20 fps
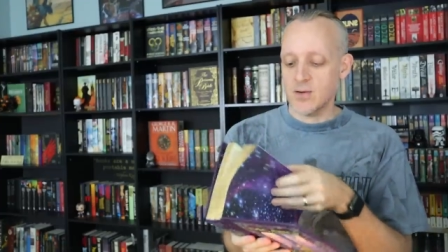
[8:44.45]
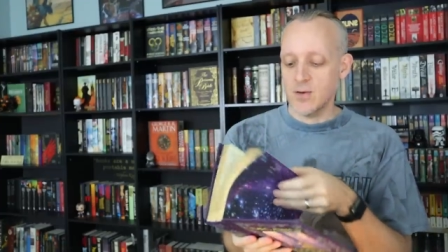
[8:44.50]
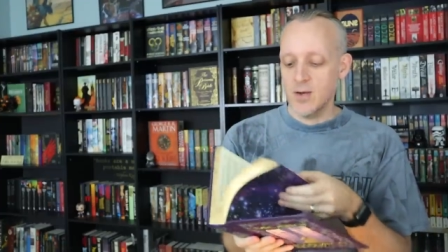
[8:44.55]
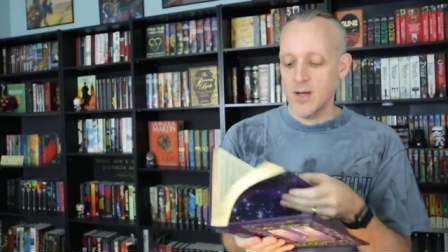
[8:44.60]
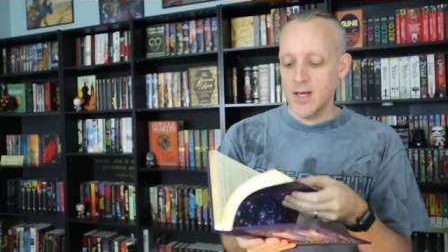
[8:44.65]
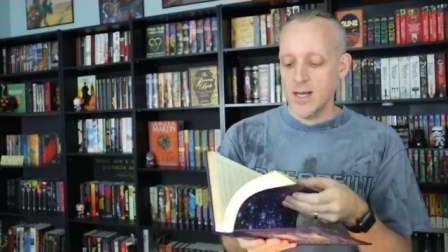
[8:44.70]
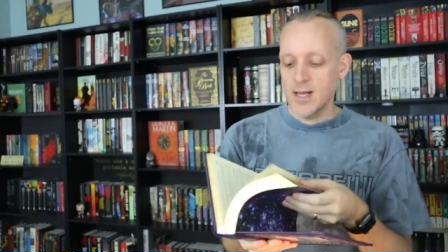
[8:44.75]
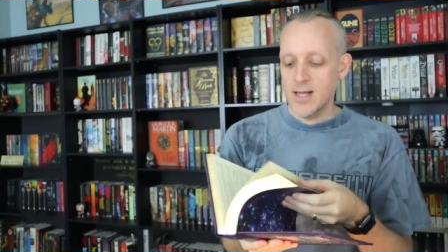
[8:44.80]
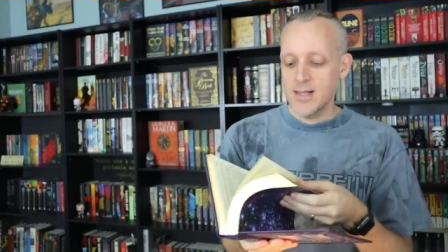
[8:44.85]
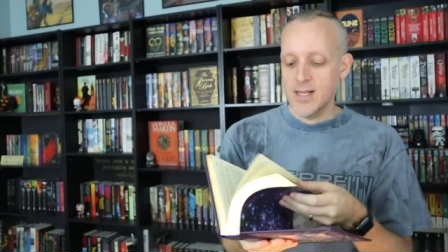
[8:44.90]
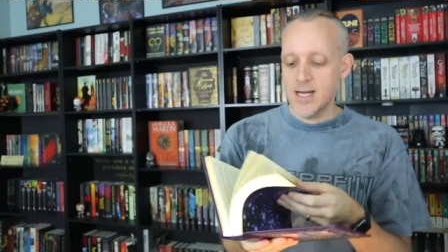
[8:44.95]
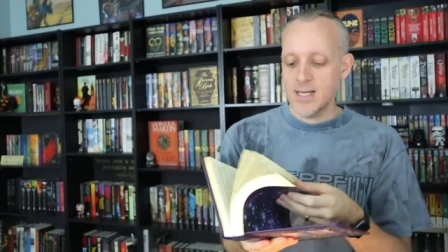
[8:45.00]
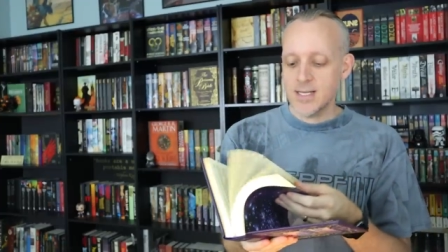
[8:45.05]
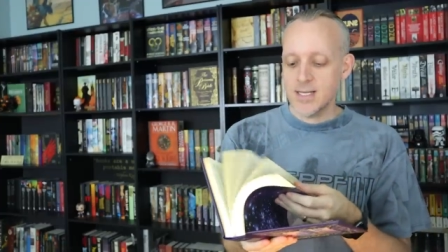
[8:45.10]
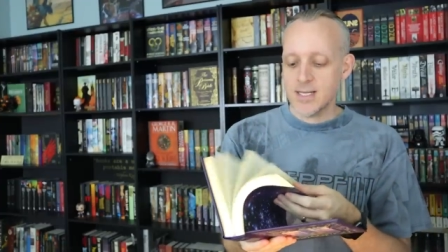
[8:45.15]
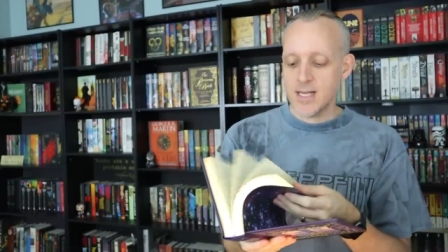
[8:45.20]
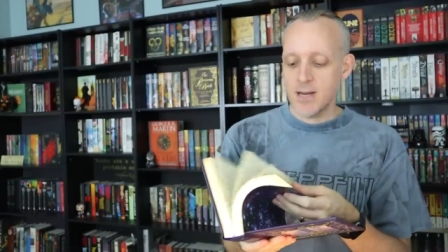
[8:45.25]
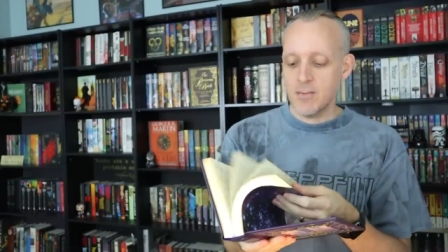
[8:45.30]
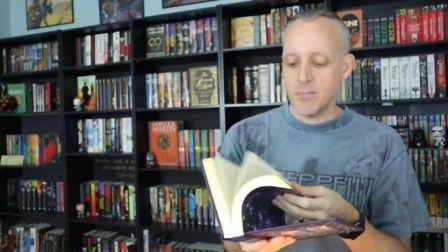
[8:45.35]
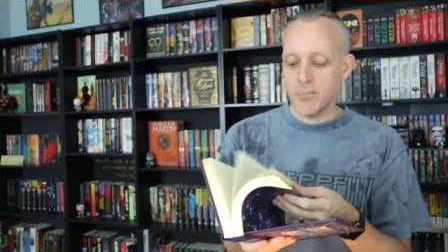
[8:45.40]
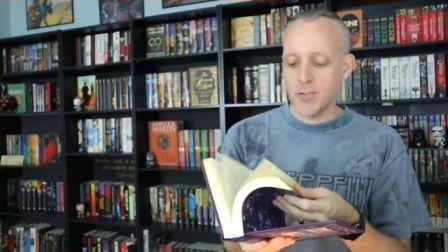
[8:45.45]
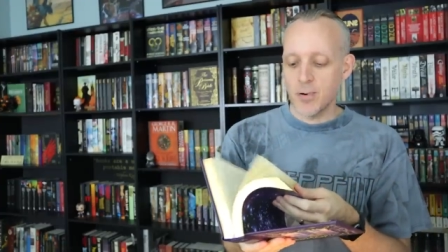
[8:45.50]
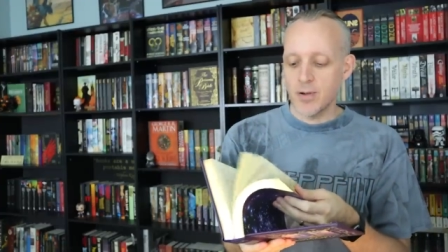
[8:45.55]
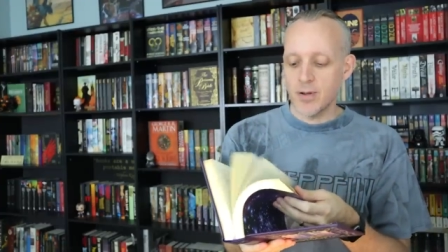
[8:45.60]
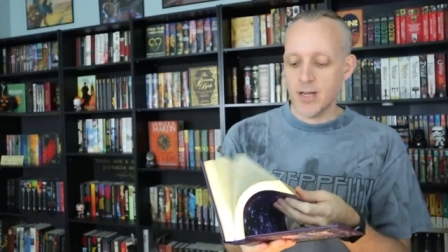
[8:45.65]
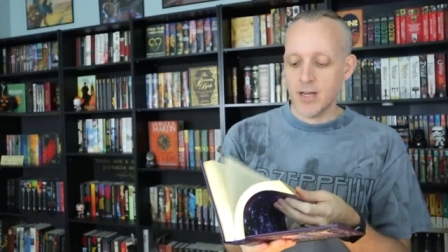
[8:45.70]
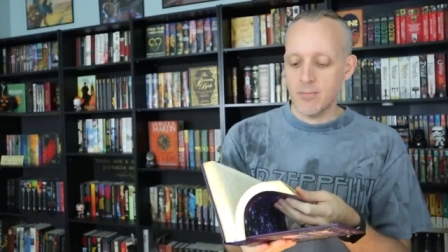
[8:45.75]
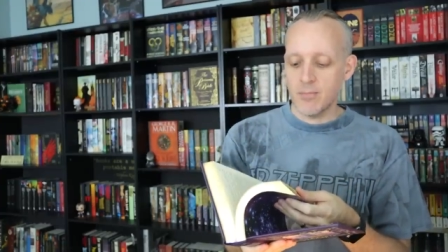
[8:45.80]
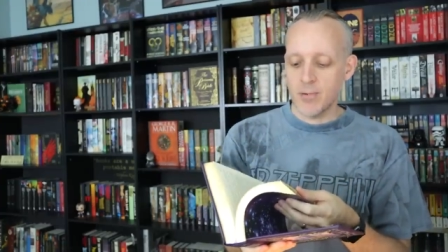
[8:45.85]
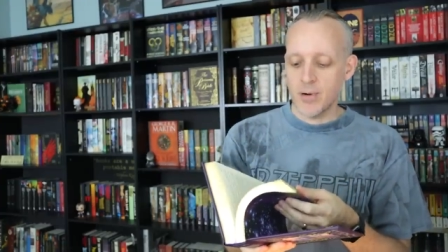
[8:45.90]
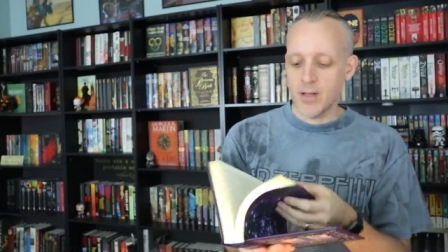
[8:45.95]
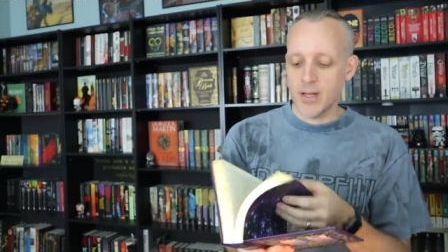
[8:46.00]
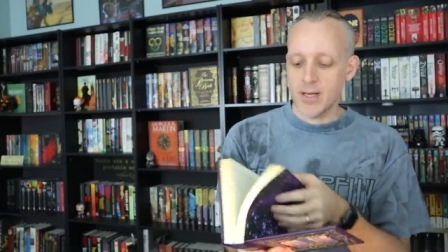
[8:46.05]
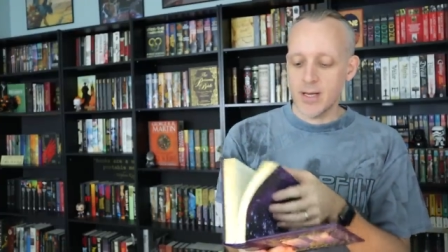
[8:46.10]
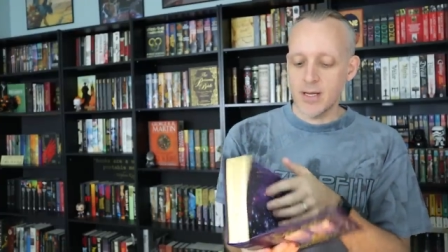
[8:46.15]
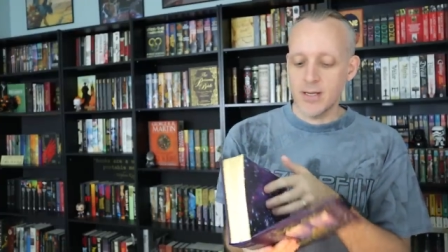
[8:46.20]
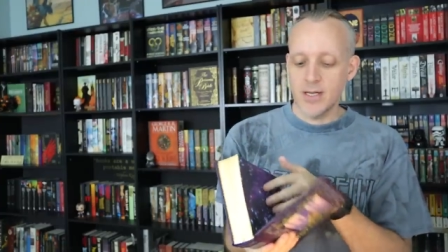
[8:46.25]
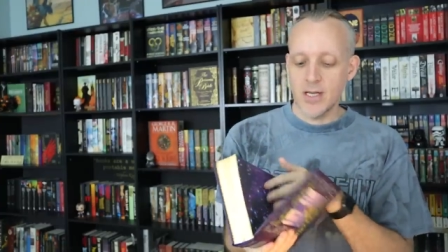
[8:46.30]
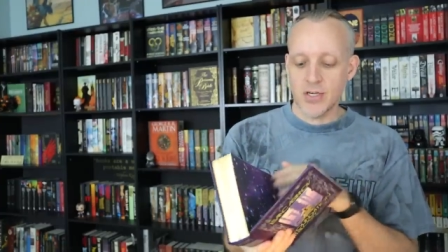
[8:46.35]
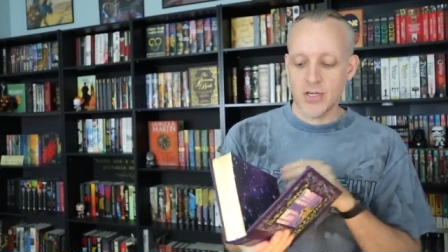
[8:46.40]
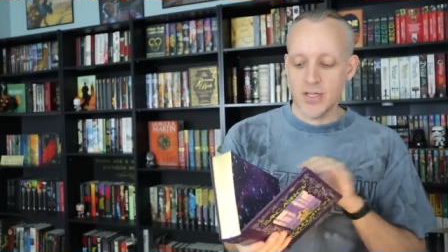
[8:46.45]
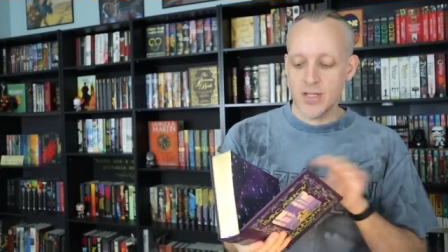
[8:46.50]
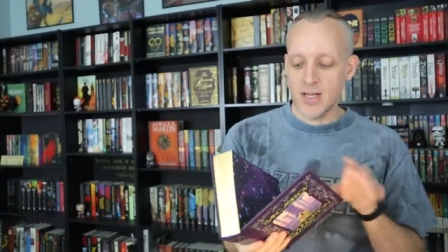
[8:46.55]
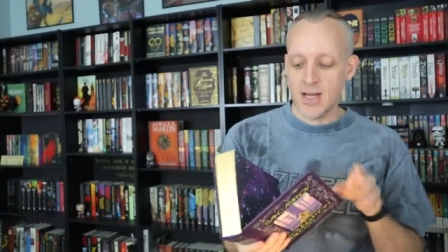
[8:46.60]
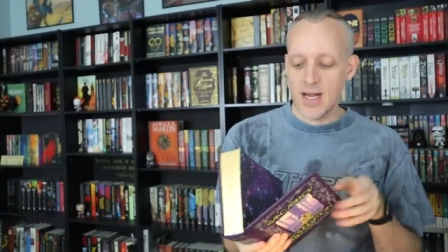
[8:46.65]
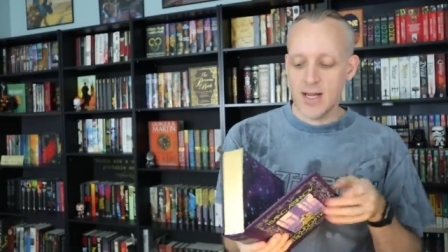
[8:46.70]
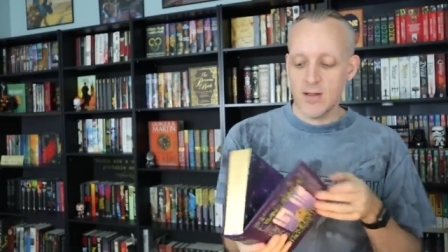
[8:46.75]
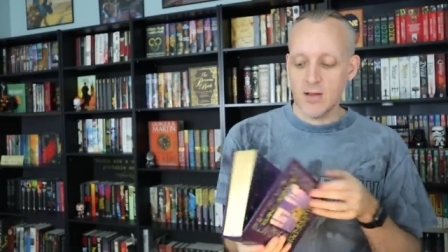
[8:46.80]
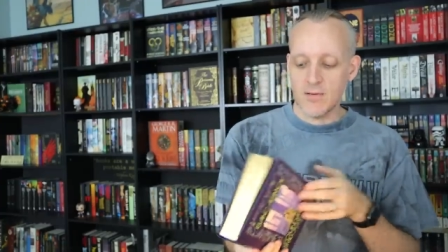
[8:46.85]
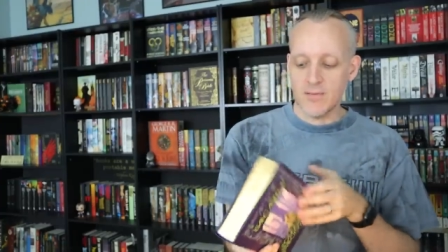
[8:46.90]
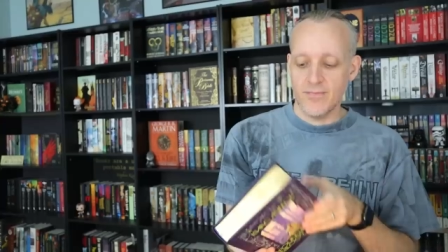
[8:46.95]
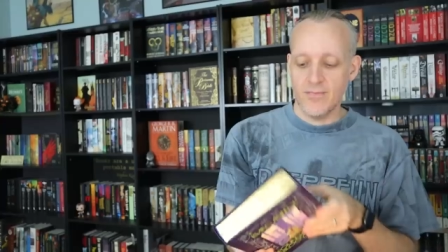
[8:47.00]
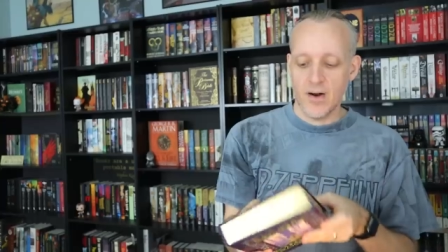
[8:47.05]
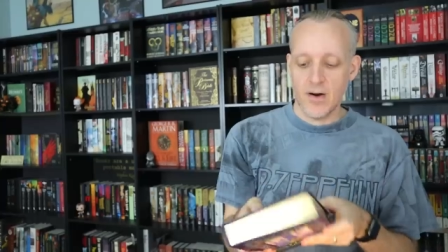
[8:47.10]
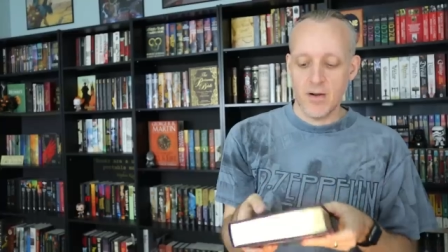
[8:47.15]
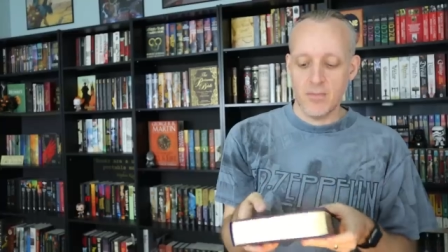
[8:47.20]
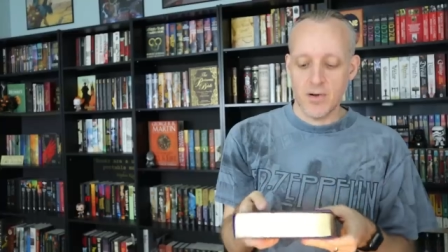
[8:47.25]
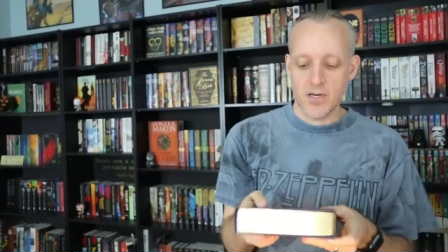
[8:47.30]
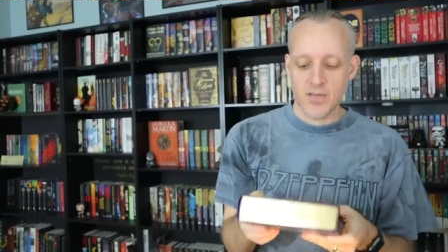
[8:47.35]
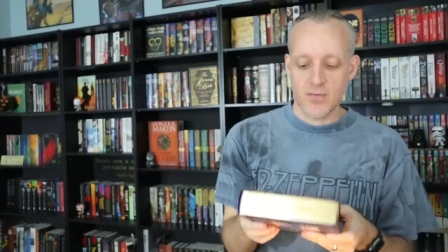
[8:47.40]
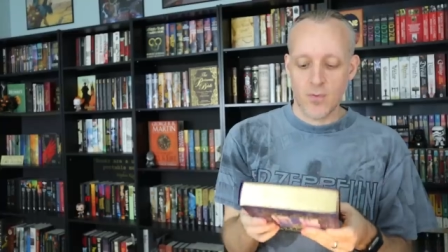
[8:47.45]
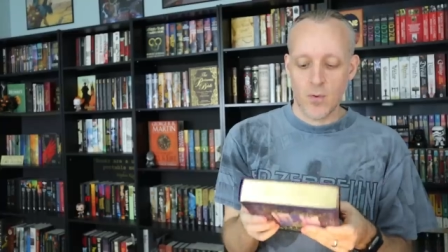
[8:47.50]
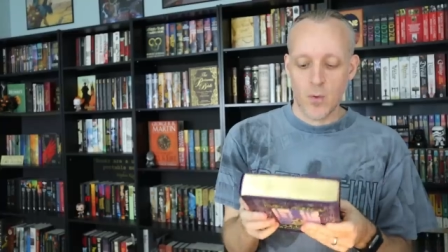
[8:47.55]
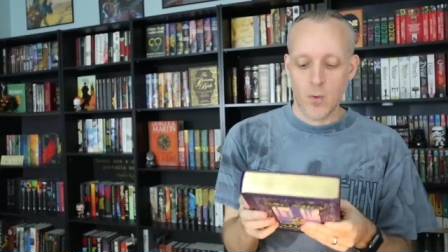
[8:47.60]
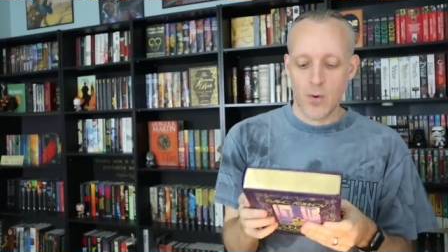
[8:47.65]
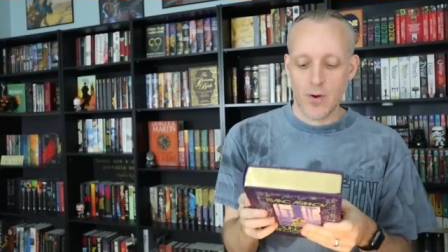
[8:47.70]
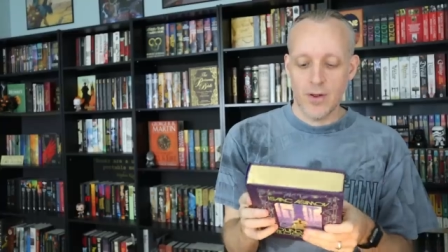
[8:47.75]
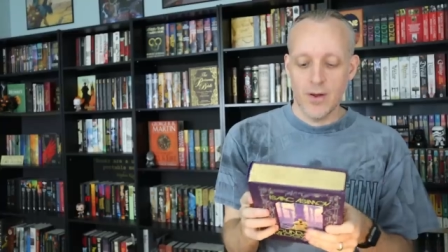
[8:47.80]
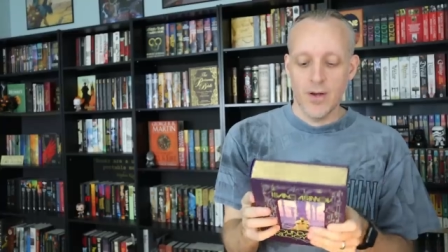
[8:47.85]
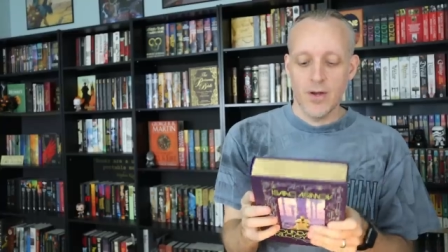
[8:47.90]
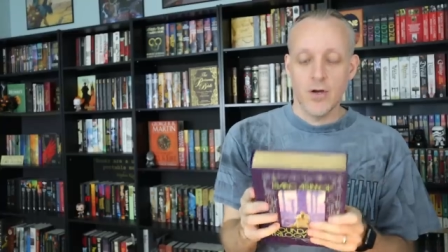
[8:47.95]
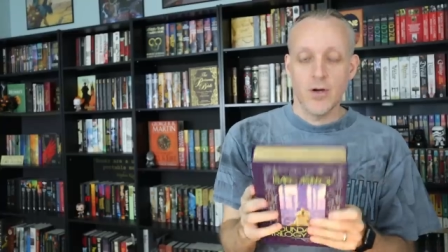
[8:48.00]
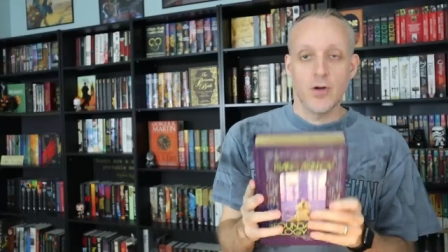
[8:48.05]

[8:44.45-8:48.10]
So this is a brilliant, brilliant edition that I look very much forward